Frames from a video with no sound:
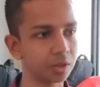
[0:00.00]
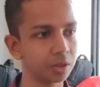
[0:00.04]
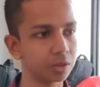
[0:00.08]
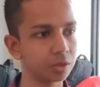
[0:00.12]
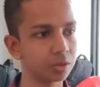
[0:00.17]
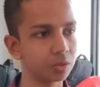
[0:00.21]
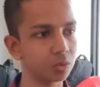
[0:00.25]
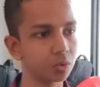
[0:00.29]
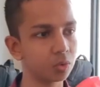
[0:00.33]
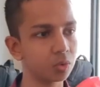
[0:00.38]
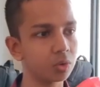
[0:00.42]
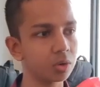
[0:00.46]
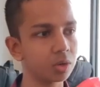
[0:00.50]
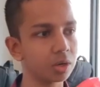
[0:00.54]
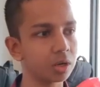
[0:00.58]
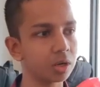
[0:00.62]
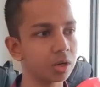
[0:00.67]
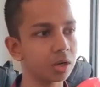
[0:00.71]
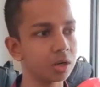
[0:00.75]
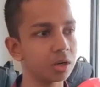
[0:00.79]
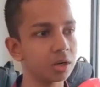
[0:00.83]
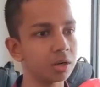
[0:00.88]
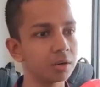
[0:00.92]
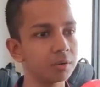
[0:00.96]
So,
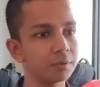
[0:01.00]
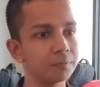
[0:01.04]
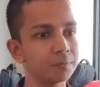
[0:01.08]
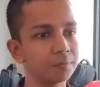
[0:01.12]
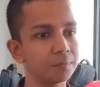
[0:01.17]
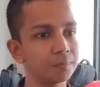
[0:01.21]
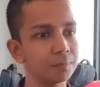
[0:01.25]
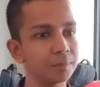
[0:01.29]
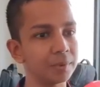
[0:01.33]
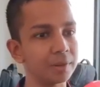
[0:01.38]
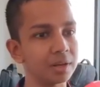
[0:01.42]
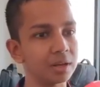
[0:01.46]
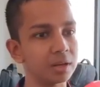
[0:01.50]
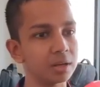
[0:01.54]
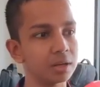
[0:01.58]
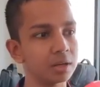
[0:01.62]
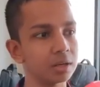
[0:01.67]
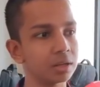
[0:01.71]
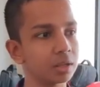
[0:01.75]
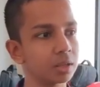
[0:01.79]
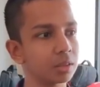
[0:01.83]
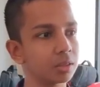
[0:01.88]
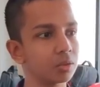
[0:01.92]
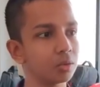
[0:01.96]

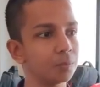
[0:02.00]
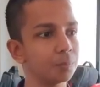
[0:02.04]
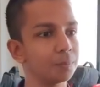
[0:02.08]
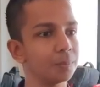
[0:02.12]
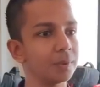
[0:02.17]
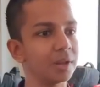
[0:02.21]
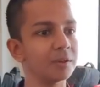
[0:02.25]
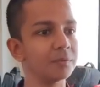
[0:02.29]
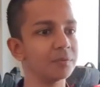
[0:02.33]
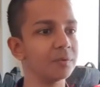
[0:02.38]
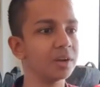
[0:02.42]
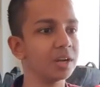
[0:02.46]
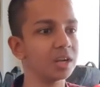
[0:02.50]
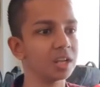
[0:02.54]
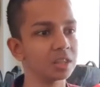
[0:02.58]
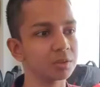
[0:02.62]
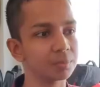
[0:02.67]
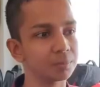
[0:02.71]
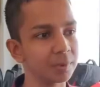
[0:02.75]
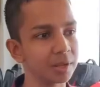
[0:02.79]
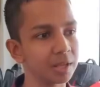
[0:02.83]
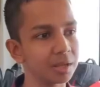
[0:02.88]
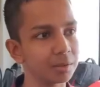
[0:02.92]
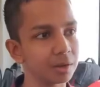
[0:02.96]
so playfair
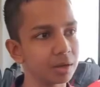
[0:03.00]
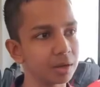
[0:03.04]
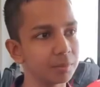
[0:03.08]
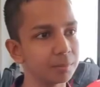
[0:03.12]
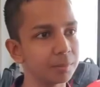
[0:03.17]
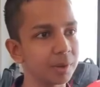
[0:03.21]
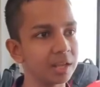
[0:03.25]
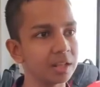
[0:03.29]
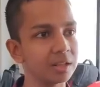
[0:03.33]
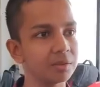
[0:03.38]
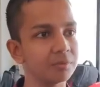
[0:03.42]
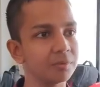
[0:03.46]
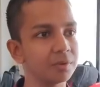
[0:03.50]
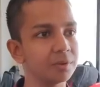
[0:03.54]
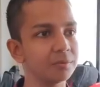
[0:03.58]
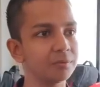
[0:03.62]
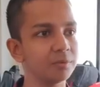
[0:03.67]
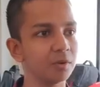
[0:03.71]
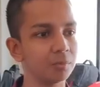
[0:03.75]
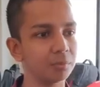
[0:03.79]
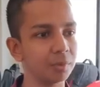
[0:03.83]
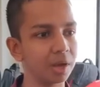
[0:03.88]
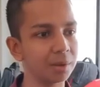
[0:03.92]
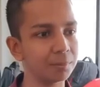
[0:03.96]
display, by the way,
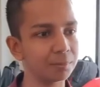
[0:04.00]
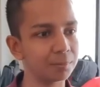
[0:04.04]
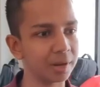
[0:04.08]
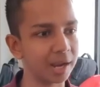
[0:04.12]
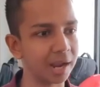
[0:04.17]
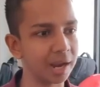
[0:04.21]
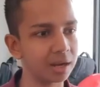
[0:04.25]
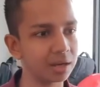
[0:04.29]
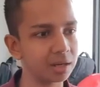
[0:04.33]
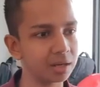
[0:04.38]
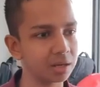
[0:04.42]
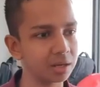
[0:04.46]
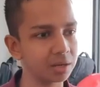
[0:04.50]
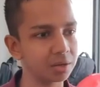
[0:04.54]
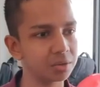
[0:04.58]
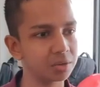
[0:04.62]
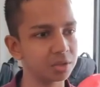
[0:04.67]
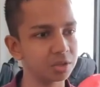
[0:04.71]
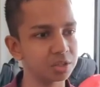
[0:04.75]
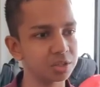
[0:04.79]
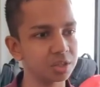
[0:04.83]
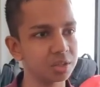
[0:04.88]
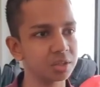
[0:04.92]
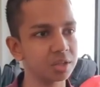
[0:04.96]
for my brand, it
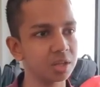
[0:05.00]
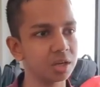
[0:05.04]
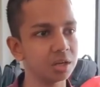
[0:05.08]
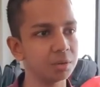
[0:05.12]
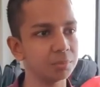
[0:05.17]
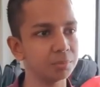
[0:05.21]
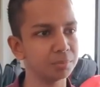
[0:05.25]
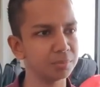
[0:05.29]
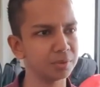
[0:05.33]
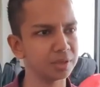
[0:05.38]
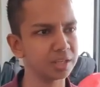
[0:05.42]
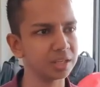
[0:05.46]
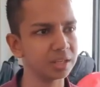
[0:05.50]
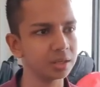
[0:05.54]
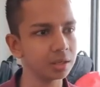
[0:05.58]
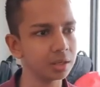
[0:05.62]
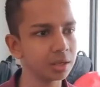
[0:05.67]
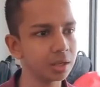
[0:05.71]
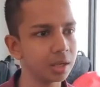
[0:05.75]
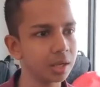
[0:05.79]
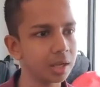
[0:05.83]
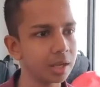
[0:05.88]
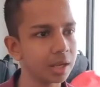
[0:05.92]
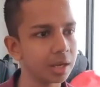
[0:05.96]
suggested me
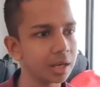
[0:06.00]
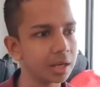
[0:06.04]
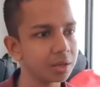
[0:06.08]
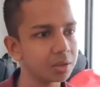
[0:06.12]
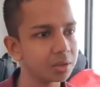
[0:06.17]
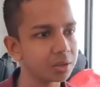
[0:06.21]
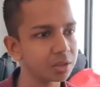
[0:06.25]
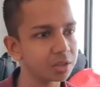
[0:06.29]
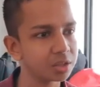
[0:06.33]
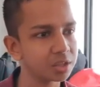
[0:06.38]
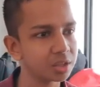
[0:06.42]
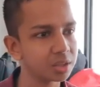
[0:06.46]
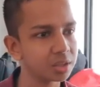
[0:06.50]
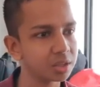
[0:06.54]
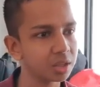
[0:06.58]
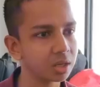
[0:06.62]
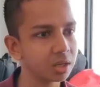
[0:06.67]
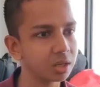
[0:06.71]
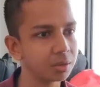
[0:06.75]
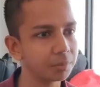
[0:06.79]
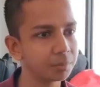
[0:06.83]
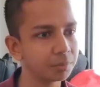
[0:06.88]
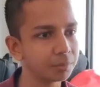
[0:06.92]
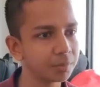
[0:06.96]

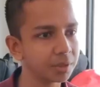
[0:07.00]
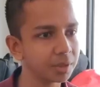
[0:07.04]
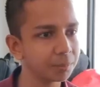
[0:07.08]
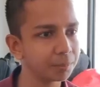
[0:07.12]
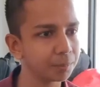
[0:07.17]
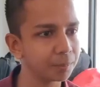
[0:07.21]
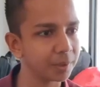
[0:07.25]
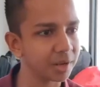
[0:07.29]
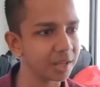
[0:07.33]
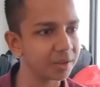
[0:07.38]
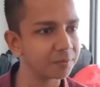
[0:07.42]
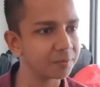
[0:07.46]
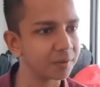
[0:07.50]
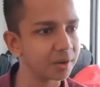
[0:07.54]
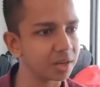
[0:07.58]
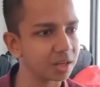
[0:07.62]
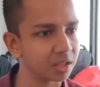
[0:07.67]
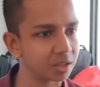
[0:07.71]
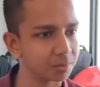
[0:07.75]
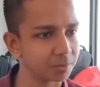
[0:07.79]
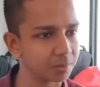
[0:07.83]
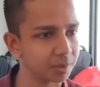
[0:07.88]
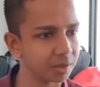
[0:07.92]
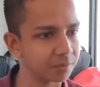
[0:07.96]
playfair
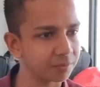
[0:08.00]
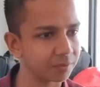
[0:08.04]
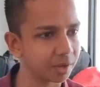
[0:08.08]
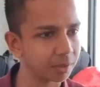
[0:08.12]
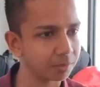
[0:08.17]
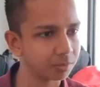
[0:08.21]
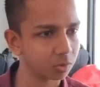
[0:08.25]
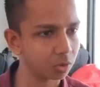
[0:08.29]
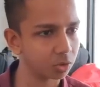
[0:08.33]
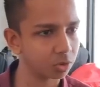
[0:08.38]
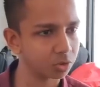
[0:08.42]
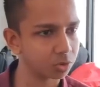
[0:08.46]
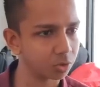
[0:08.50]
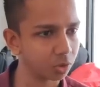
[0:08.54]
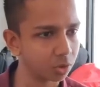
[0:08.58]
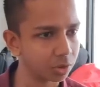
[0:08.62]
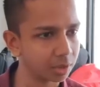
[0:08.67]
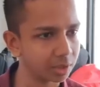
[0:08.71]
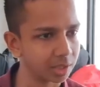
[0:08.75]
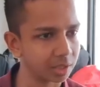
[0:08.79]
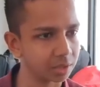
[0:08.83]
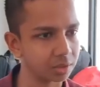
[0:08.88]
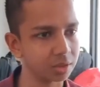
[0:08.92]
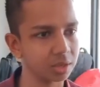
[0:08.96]
display, if I'm not
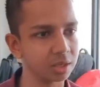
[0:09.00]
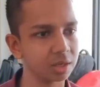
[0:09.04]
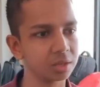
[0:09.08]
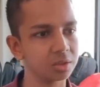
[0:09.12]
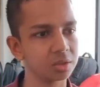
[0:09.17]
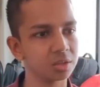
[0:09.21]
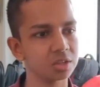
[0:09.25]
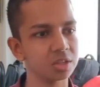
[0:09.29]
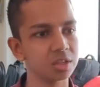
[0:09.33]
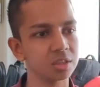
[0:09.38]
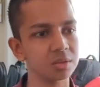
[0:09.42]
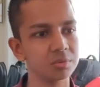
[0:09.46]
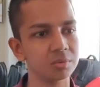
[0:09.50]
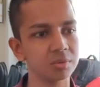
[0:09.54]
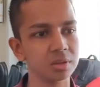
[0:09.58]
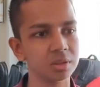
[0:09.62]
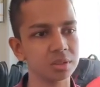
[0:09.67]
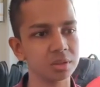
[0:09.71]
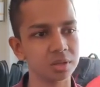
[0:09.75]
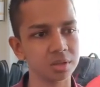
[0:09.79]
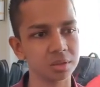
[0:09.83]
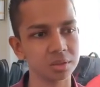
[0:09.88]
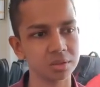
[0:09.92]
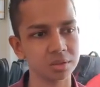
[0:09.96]
wrong. Yes, it
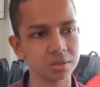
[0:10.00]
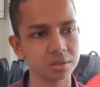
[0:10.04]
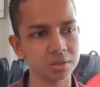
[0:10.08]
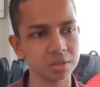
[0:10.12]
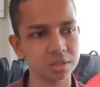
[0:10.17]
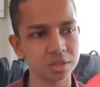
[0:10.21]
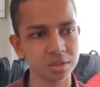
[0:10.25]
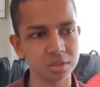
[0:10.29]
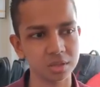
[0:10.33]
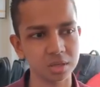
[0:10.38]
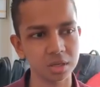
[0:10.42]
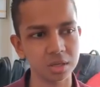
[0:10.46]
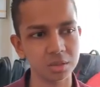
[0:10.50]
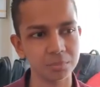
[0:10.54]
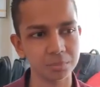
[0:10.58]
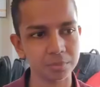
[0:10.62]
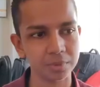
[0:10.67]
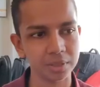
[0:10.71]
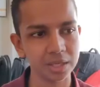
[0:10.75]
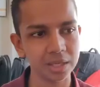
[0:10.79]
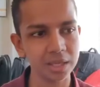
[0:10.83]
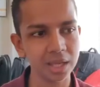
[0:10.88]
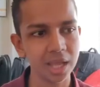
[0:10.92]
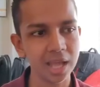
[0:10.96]
suggested
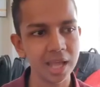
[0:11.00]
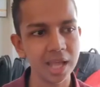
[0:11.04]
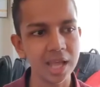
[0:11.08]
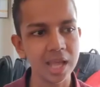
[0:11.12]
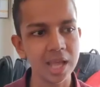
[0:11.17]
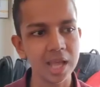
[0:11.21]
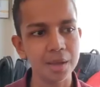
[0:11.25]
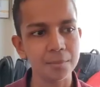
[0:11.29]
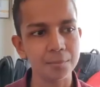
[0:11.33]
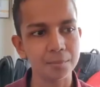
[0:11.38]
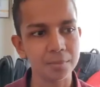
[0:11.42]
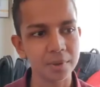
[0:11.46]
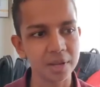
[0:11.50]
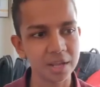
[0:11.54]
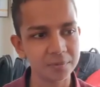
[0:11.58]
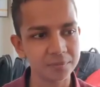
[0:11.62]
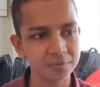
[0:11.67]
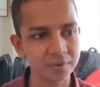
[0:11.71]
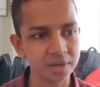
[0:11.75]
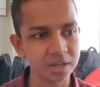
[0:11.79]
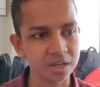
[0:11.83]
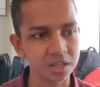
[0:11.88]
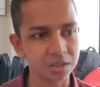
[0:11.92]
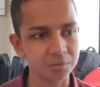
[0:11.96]
me
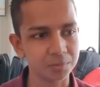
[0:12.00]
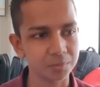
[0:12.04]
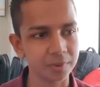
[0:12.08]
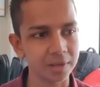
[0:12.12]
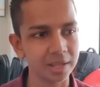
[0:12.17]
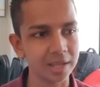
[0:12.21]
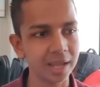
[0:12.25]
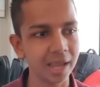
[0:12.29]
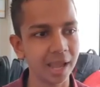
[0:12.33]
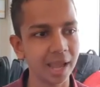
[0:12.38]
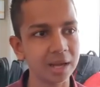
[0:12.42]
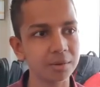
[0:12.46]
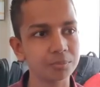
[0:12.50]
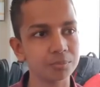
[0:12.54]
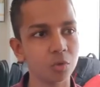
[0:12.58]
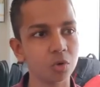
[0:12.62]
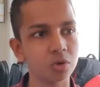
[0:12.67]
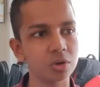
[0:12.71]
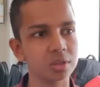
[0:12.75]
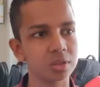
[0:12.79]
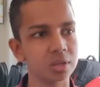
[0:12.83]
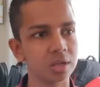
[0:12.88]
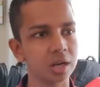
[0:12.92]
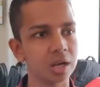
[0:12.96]
playfair display and
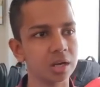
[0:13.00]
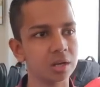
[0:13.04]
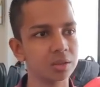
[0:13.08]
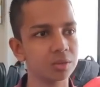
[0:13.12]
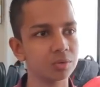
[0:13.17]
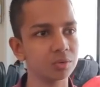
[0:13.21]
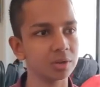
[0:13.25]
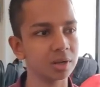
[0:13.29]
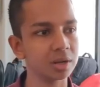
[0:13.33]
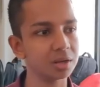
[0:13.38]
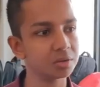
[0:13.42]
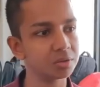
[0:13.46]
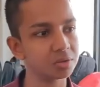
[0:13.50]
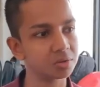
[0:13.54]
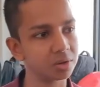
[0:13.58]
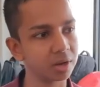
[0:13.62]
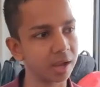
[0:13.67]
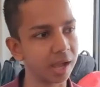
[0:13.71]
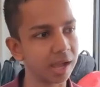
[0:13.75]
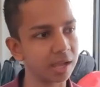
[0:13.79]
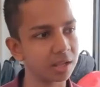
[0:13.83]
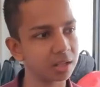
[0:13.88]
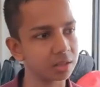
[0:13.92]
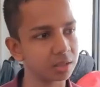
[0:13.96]
Montserrat. So let's
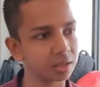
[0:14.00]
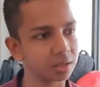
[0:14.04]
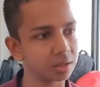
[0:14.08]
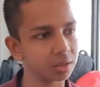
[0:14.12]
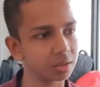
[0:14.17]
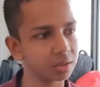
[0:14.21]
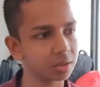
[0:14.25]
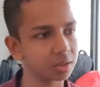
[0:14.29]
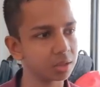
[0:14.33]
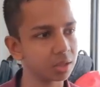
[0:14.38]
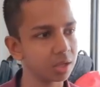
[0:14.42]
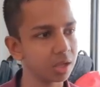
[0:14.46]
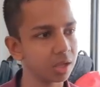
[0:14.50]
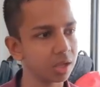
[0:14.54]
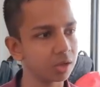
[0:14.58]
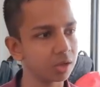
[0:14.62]
try this